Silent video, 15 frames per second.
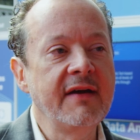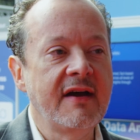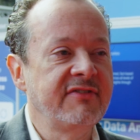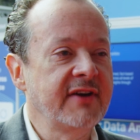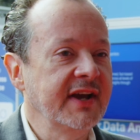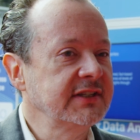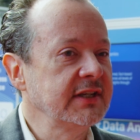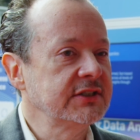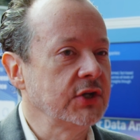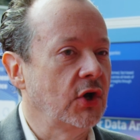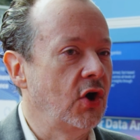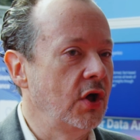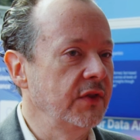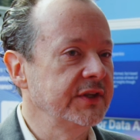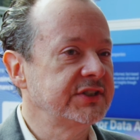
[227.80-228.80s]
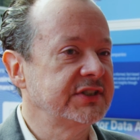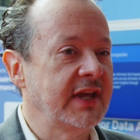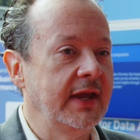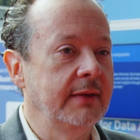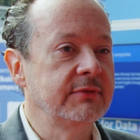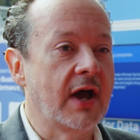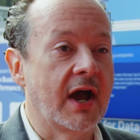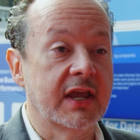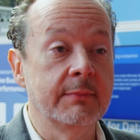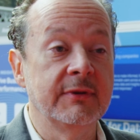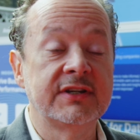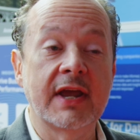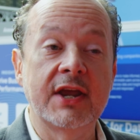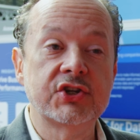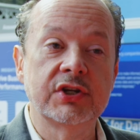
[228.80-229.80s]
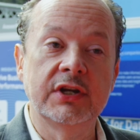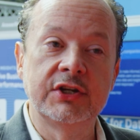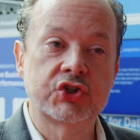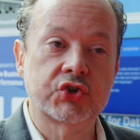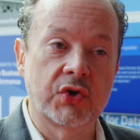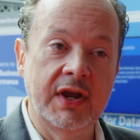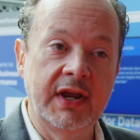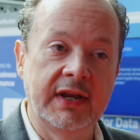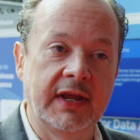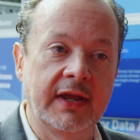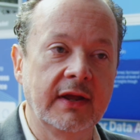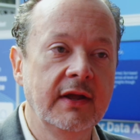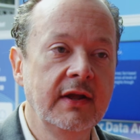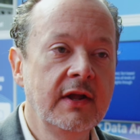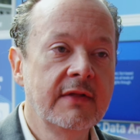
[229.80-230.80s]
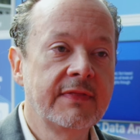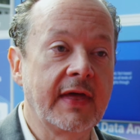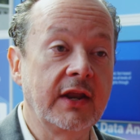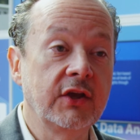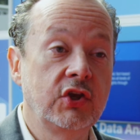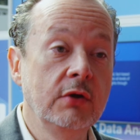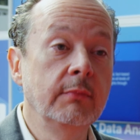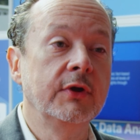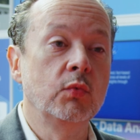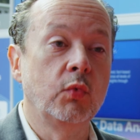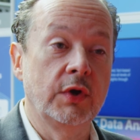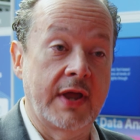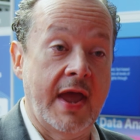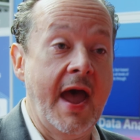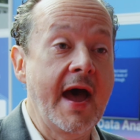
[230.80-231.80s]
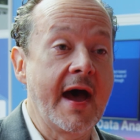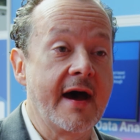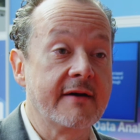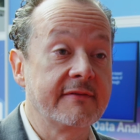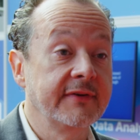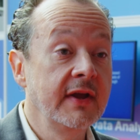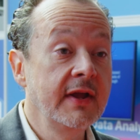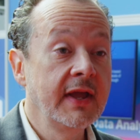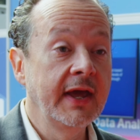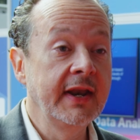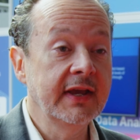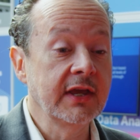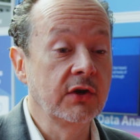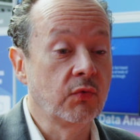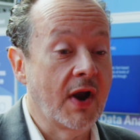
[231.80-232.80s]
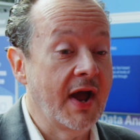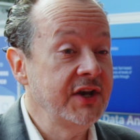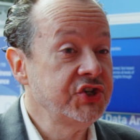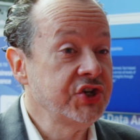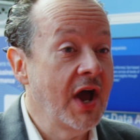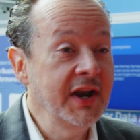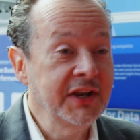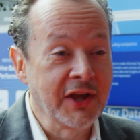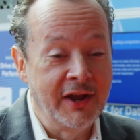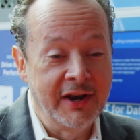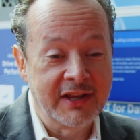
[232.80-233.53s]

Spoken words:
access to all the same documentation and training that a human would have, and it can ride shotgun.